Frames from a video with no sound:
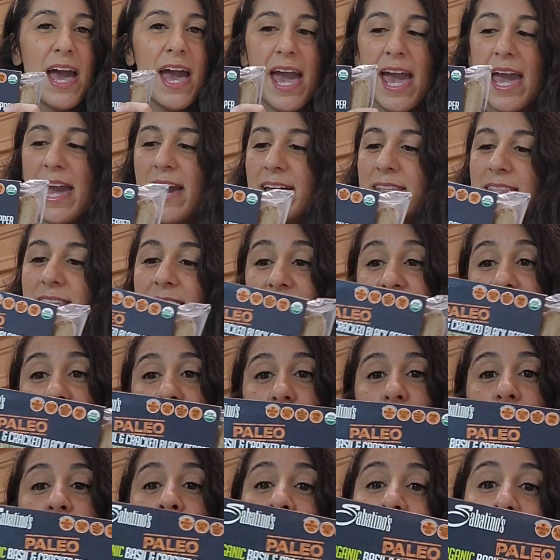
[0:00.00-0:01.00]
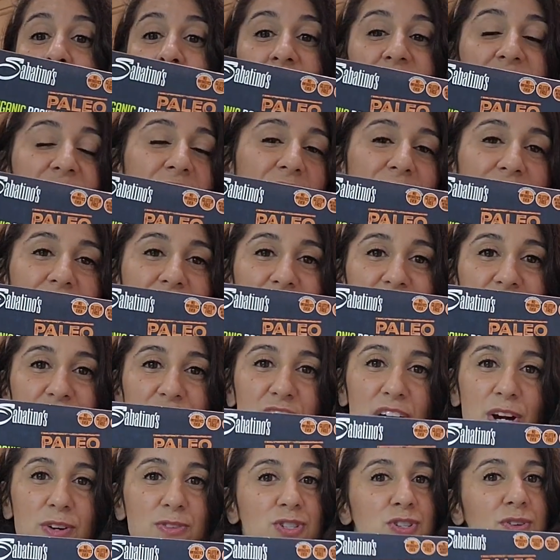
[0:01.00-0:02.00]
And these are one of my favorites to
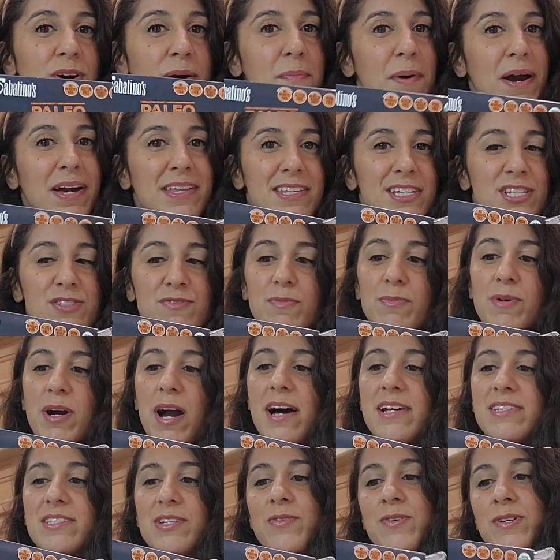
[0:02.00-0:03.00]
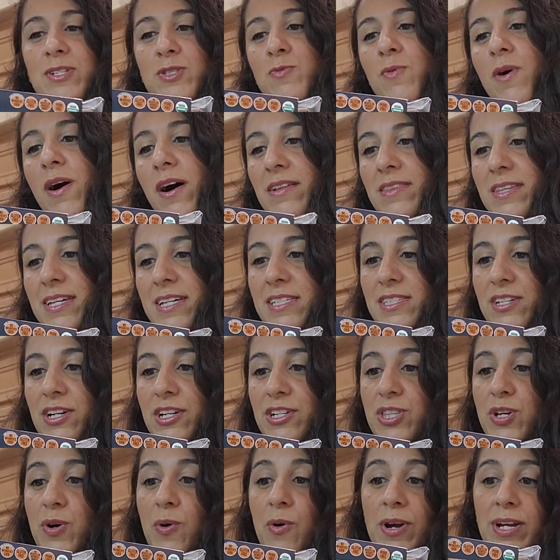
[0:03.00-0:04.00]
go to. I buy these from Costco as well. These are
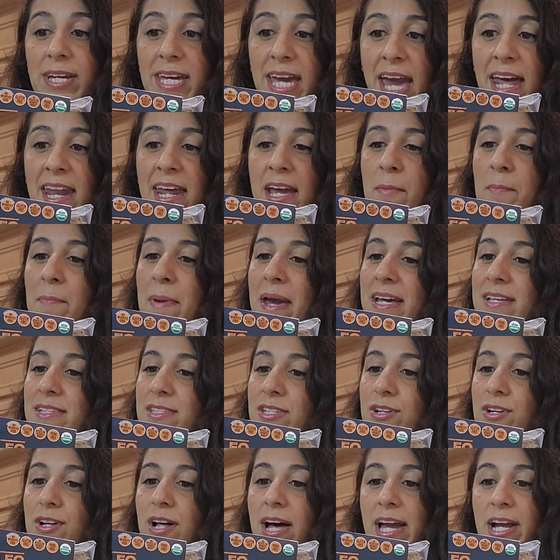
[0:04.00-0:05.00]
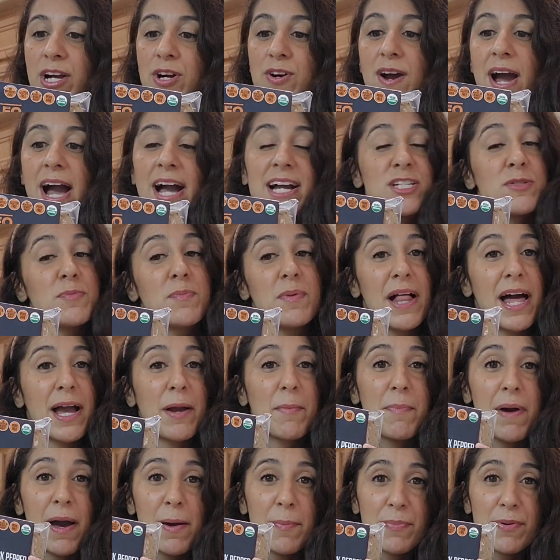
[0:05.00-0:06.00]
the organic basil and cracked black
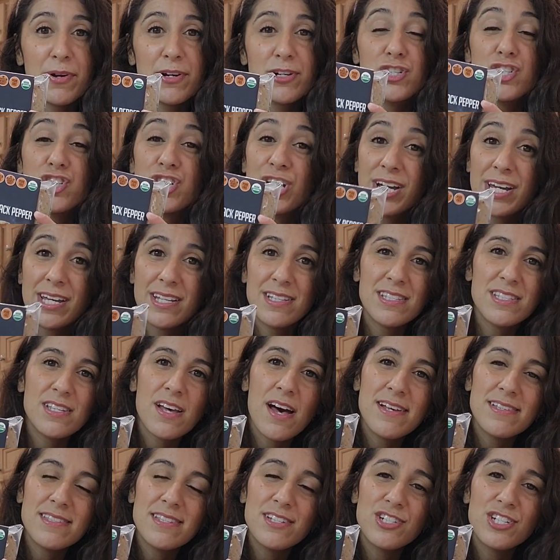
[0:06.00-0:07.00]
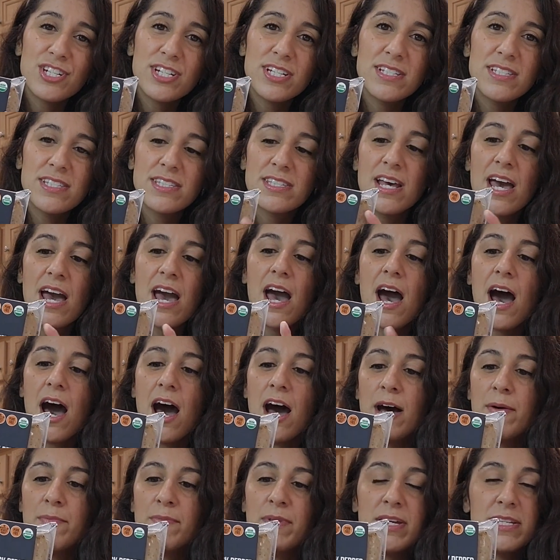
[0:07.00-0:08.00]
pepper chicken sausages.
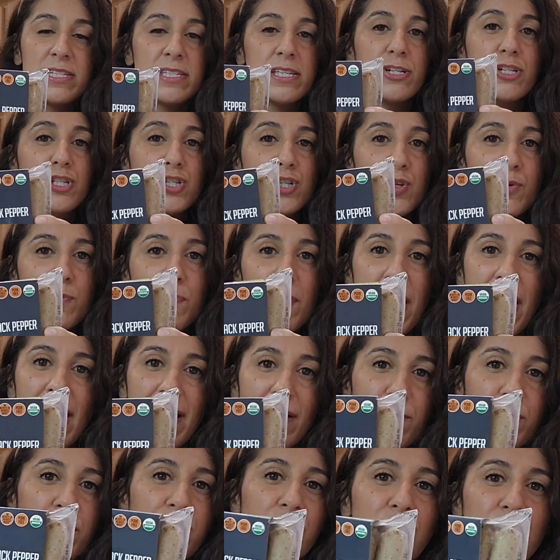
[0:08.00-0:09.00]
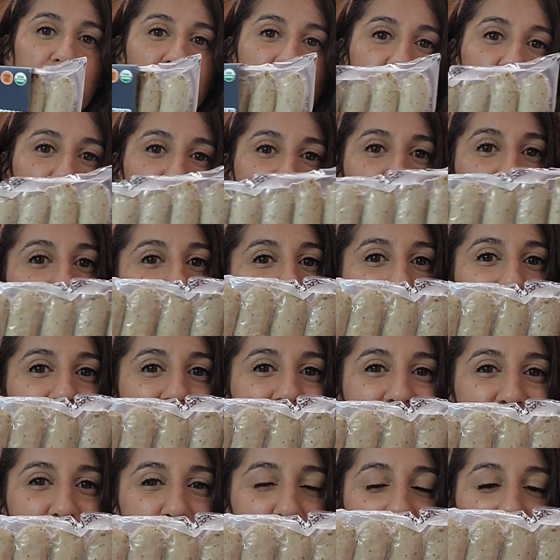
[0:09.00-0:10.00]
It's a 2-pack. We've already used one of
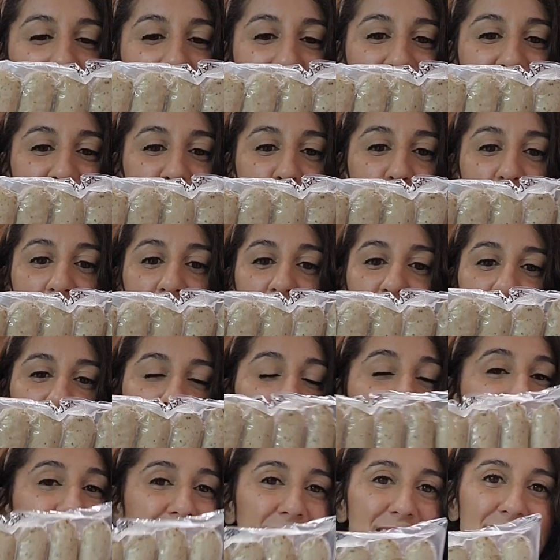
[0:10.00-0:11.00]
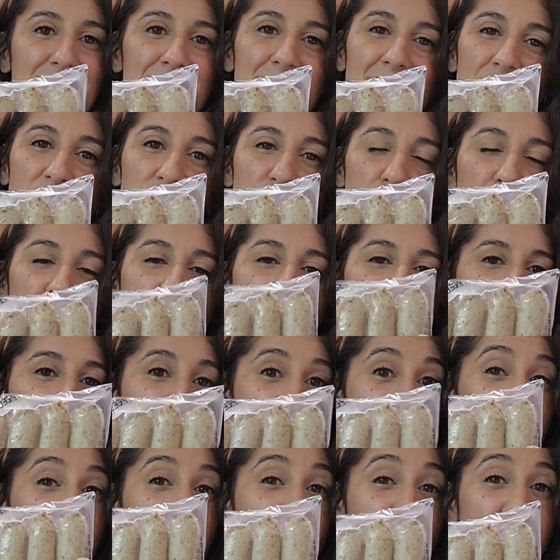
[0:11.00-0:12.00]
these packs, but there's 6 in each pack,
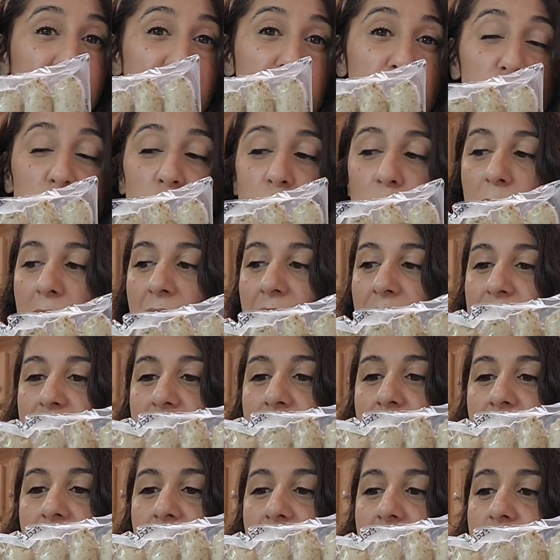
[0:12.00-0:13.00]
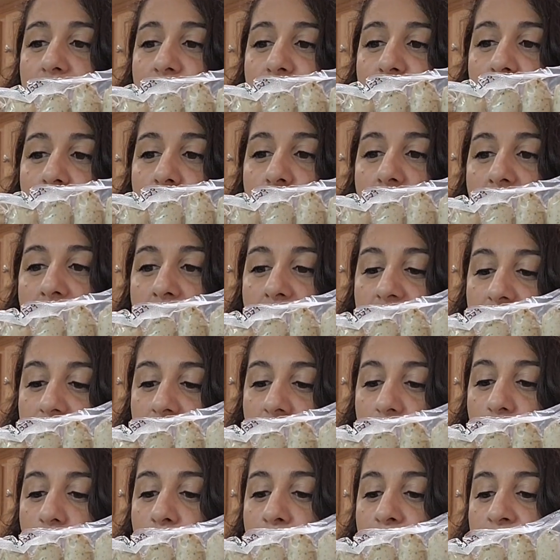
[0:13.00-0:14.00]
and you get 2 packs of these from
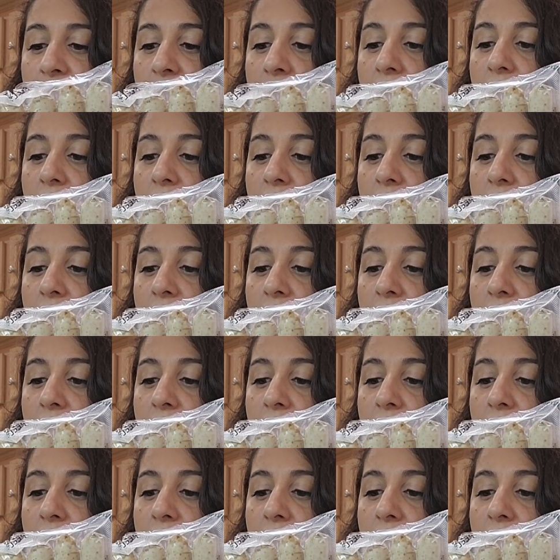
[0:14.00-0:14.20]
Costco.